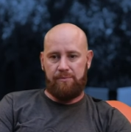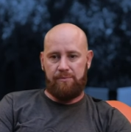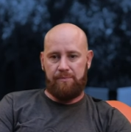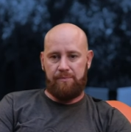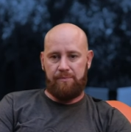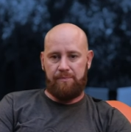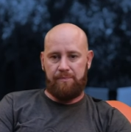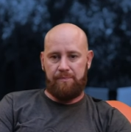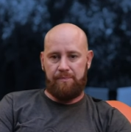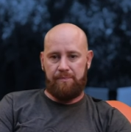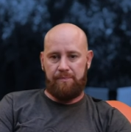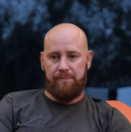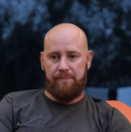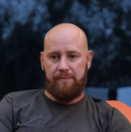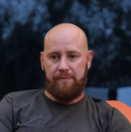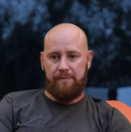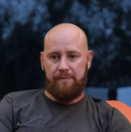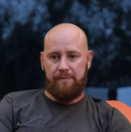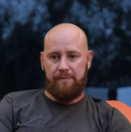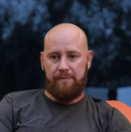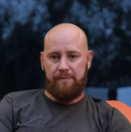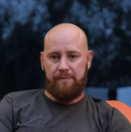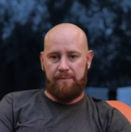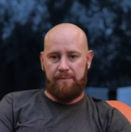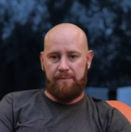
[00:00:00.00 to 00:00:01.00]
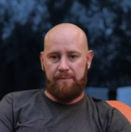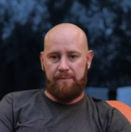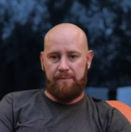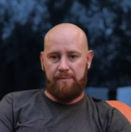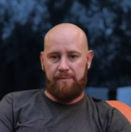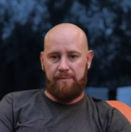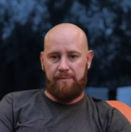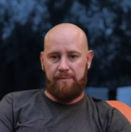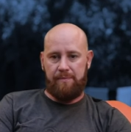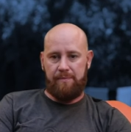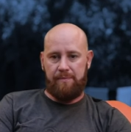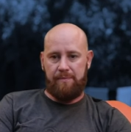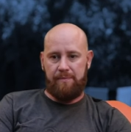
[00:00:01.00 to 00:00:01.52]

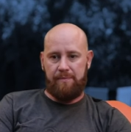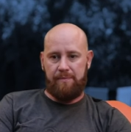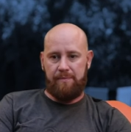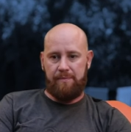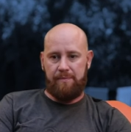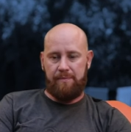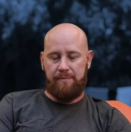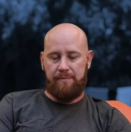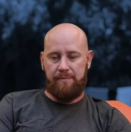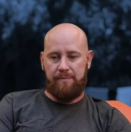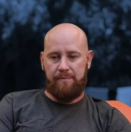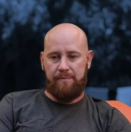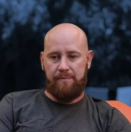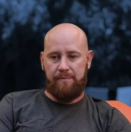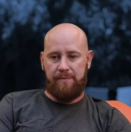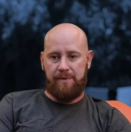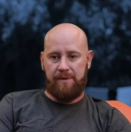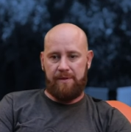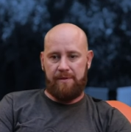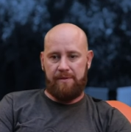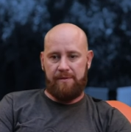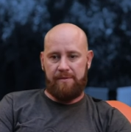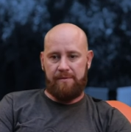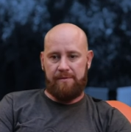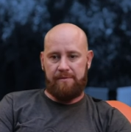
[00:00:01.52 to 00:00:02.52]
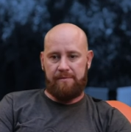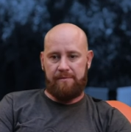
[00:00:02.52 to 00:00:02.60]
No one is speaking in this clip.